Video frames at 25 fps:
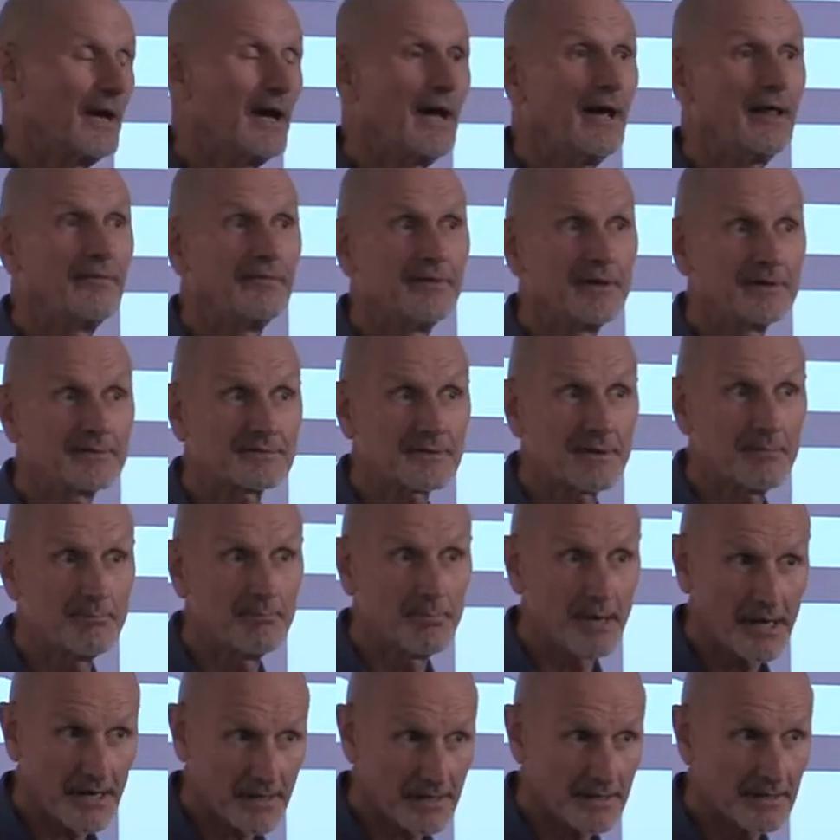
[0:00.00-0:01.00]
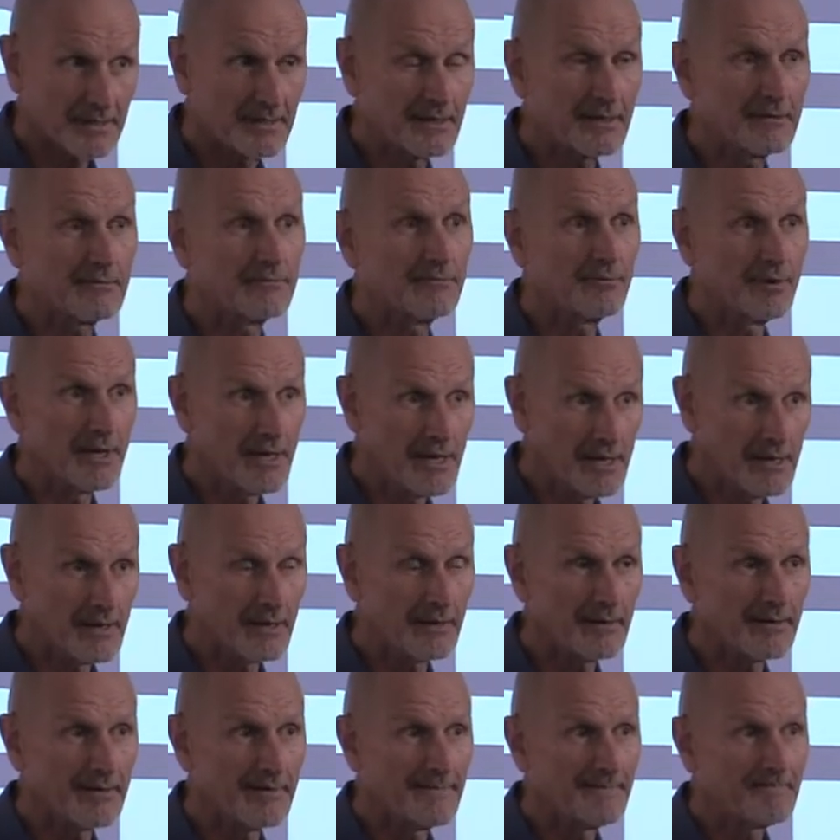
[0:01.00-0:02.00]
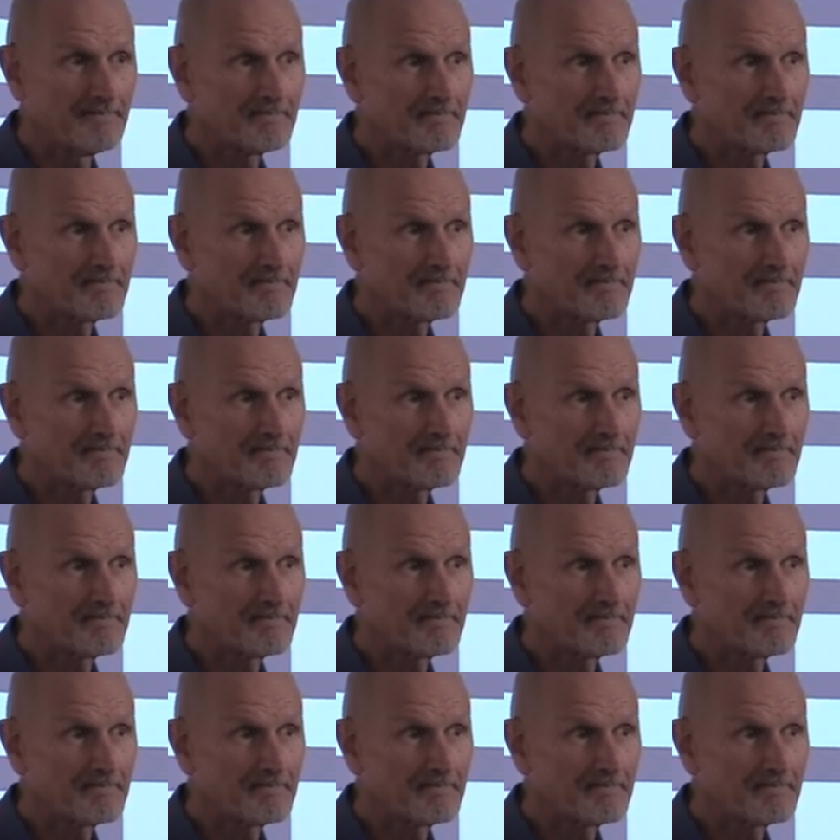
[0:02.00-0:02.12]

And there's a buck in it now.